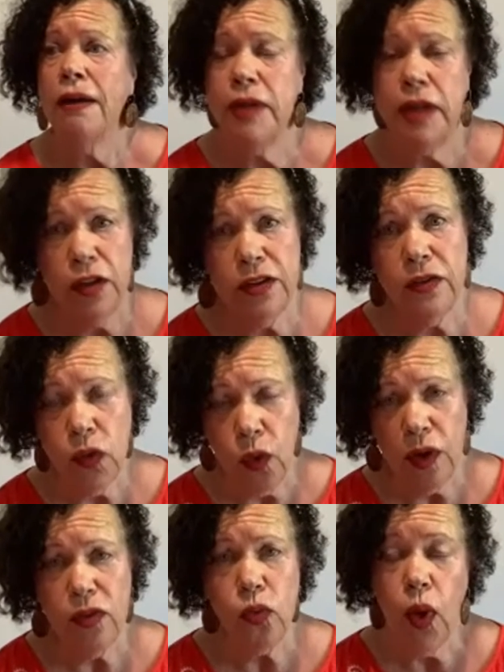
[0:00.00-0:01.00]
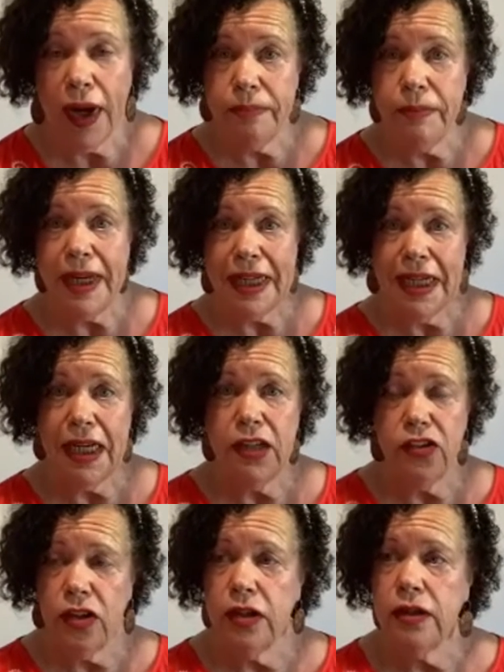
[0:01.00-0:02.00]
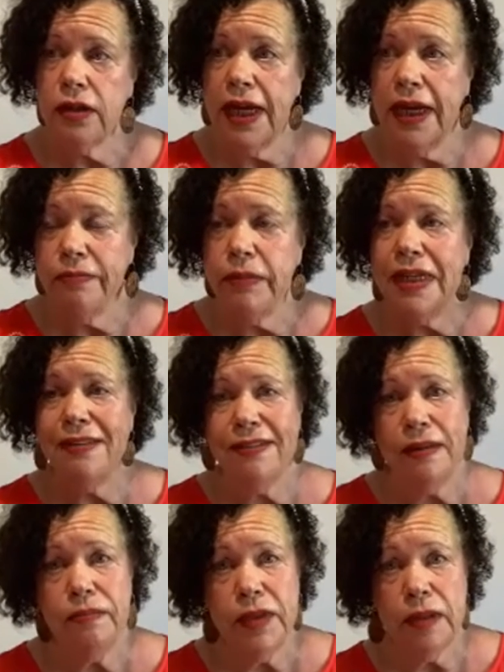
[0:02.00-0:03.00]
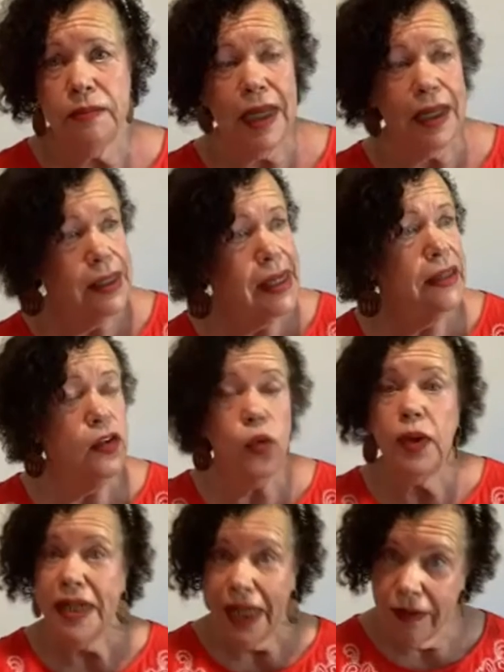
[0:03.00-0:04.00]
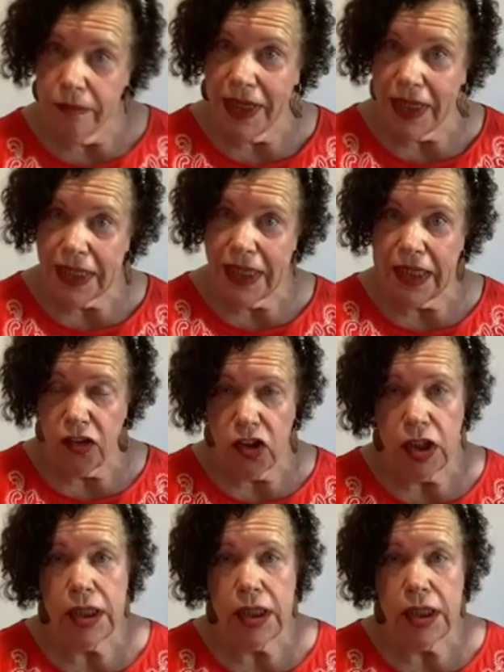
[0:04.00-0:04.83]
Because of course, one medication gave me a symptom that led to another medication.